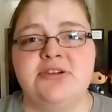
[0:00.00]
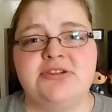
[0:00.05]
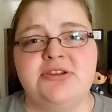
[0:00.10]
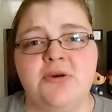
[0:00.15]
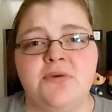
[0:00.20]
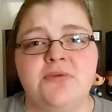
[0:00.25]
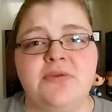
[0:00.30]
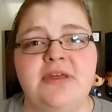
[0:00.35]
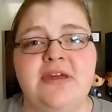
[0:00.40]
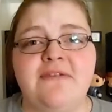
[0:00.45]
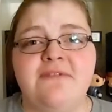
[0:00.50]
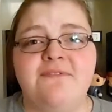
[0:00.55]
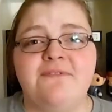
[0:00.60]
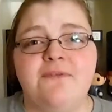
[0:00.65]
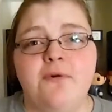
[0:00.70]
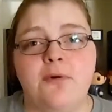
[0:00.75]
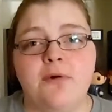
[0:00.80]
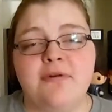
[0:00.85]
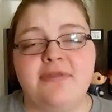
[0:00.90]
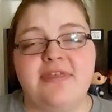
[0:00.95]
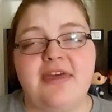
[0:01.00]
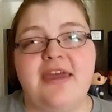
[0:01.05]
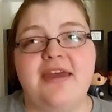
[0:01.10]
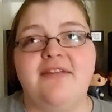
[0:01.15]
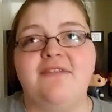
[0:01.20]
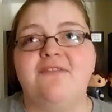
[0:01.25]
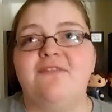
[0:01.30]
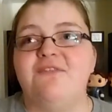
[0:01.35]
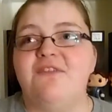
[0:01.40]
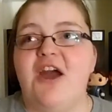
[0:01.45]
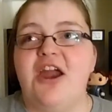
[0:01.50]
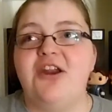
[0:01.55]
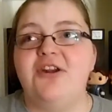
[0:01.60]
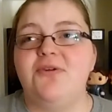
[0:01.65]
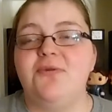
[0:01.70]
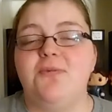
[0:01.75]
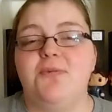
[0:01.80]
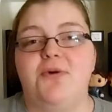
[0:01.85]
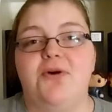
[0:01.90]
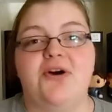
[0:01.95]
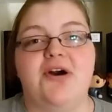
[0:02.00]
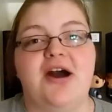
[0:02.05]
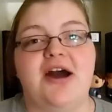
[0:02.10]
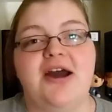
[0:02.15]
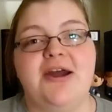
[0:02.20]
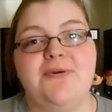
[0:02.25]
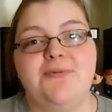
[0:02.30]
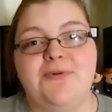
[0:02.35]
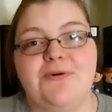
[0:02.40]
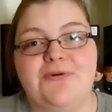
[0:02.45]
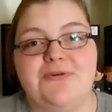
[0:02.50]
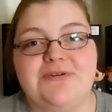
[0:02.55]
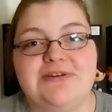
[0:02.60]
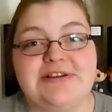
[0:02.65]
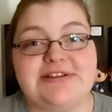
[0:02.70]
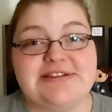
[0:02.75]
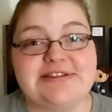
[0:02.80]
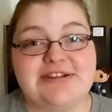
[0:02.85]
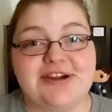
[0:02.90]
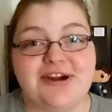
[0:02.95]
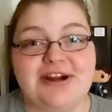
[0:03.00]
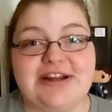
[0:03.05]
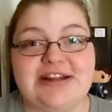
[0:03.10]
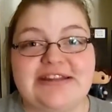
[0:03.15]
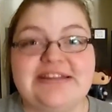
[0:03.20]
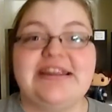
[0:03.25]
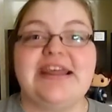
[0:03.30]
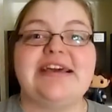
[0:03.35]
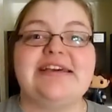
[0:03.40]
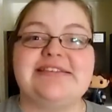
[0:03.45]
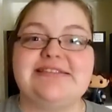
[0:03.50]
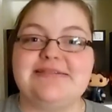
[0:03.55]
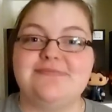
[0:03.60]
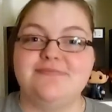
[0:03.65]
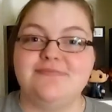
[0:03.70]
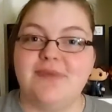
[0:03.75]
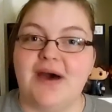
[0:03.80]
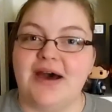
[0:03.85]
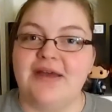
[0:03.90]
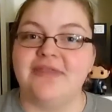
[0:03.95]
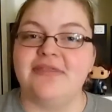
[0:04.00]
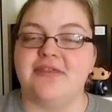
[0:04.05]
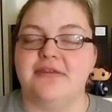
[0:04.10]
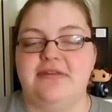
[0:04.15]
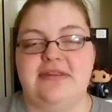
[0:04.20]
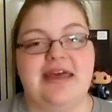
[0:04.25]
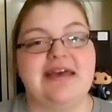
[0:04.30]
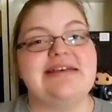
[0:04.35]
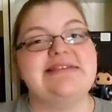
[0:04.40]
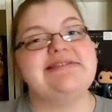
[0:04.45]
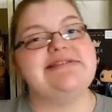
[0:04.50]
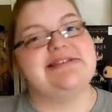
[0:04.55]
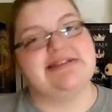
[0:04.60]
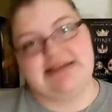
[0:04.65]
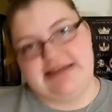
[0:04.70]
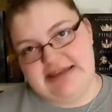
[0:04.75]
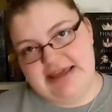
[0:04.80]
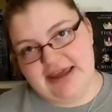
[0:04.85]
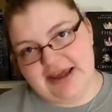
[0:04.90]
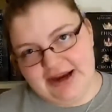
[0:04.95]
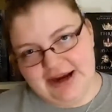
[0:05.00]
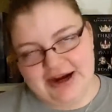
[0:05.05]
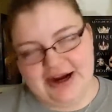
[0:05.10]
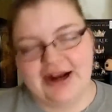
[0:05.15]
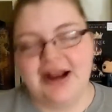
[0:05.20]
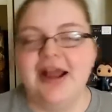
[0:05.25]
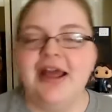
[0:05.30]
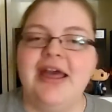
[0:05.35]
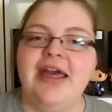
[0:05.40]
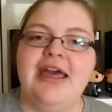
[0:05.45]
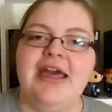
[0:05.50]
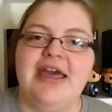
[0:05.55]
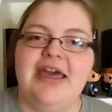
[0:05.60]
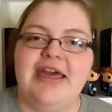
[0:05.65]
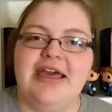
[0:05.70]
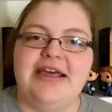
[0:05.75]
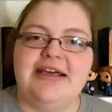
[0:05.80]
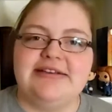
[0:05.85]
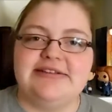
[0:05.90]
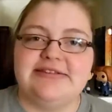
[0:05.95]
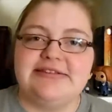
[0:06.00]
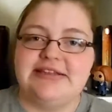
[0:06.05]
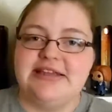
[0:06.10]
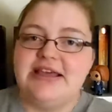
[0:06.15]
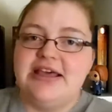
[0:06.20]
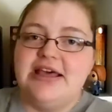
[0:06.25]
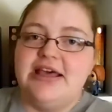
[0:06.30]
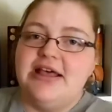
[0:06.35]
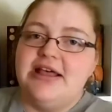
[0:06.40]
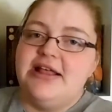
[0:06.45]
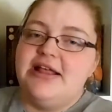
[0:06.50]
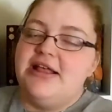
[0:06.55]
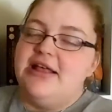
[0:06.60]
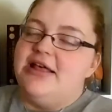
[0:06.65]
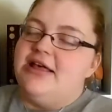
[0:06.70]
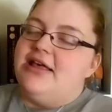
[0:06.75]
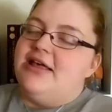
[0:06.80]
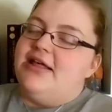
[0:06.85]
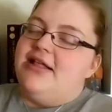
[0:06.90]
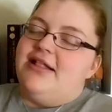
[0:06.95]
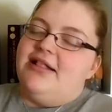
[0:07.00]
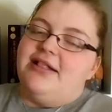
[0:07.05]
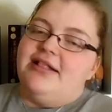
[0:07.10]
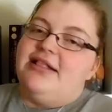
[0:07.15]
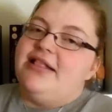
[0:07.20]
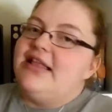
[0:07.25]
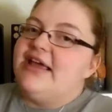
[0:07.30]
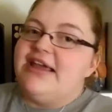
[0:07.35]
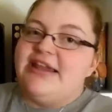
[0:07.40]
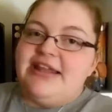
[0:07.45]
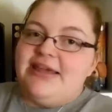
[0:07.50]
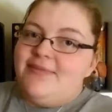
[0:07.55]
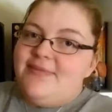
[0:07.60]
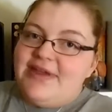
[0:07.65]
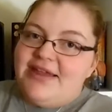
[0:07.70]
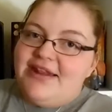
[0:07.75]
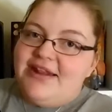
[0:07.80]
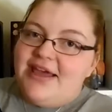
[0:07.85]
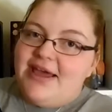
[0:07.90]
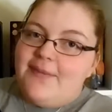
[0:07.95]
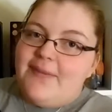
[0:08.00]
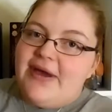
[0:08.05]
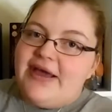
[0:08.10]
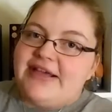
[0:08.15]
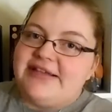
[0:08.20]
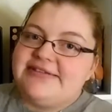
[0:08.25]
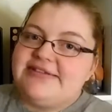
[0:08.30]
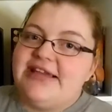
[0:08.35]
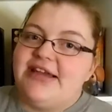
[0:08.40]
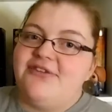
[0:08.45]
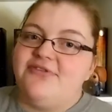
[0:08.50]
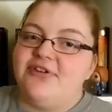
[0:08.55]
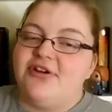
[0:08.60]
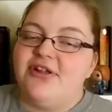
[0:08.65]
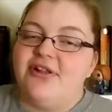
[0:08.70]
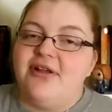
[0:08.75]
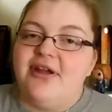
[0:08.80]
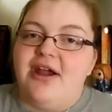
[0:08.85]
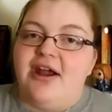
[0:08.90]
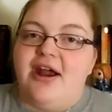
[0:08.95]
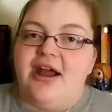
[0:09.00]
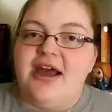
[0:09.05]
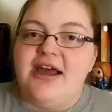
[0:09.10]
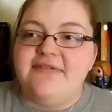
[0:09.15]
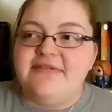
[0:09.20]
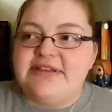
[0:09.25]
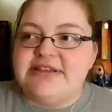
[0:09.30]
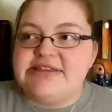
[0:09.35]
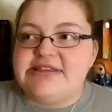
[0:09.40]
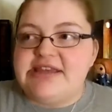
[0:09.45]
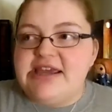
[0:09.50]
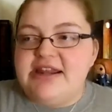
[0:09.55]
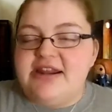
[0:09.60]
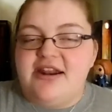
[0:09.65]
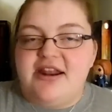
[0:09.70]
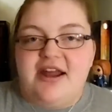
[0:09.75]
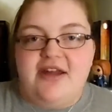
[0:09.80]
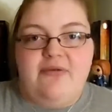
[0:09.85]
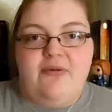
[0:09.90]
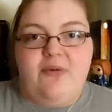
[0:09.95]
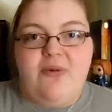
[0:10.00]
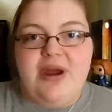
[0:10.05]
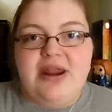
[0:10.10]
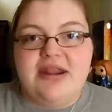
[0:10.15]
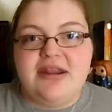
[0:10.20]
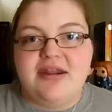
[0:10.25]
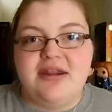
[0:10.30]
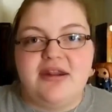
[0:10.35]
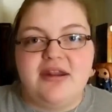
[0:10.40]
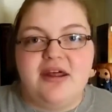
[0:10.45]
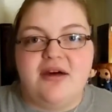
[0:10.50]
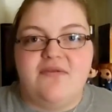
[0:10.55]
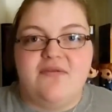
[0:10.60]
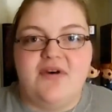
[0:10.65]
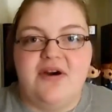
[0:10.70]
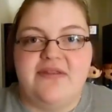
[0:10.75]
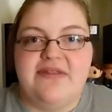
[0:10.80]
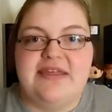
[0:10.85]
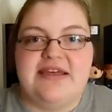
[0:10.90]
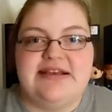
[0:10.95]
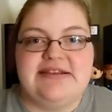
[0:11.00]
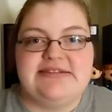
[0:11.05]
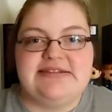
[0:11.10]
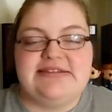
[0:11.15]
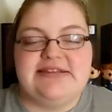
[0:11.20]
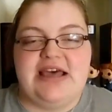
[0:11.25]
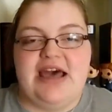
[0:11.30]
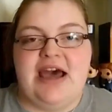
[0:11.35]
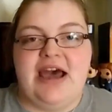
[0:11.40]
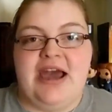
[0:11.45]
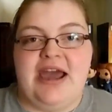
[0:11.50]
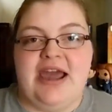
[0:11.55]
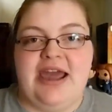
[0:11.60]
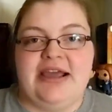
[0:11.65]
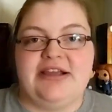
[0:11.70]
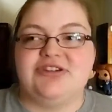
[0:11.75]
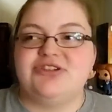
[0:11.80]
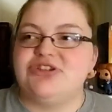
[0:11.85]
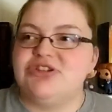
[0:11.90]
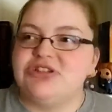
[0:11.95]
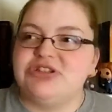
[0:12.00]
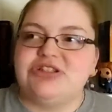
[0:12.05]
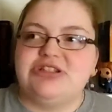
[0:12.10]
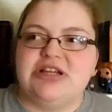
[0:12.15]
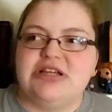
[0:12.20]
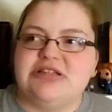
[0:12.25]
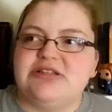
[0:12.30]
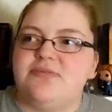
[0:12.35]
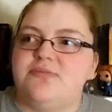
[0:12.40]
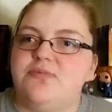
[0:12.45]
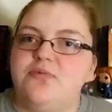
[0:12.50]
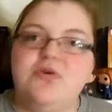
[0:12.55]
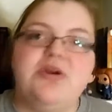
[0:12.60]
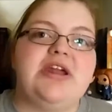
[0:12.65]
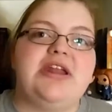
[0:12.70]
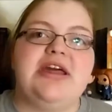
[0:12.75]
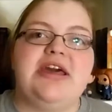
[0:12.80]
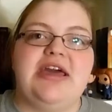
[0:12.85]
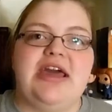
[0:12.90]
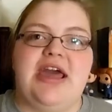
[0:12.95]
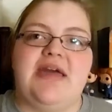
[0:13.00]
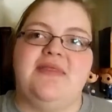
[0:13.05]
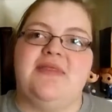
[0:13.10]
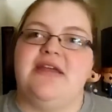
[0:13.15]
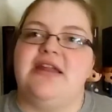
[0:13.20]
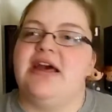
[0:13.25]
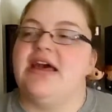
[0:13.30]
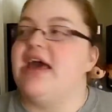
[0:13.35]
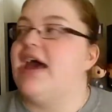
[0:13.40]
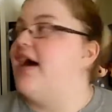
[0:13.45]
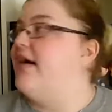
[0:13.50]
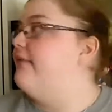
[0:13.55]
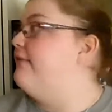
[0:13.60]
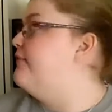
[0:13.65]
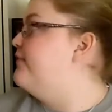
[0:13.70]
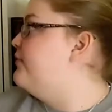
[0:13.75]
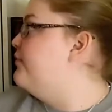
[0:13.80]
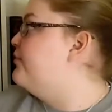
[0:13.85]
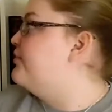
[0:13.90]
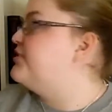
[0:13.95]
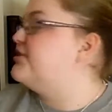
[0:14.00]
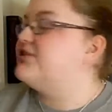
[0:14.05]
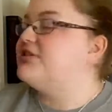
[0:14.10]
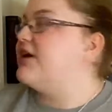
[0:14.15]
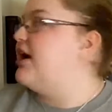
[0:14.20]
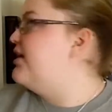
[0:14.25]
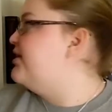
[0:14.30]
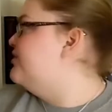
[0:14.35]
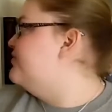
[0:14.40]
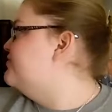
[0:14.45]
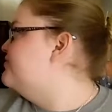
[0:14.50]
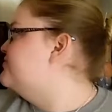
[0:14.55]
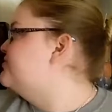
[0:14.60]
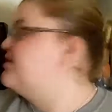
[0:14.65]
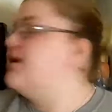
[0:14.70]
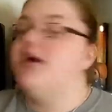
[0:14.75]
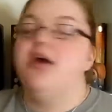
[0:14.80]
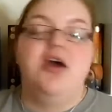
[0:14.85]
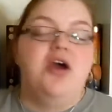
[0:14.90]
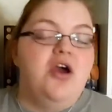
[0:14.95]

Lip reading: So the fourth and final book I'm going to start next year, is Lady Midnight by Cassandra Clare. I've decided I've waited enough on this. I should just read it, and then I have Lord of Shadows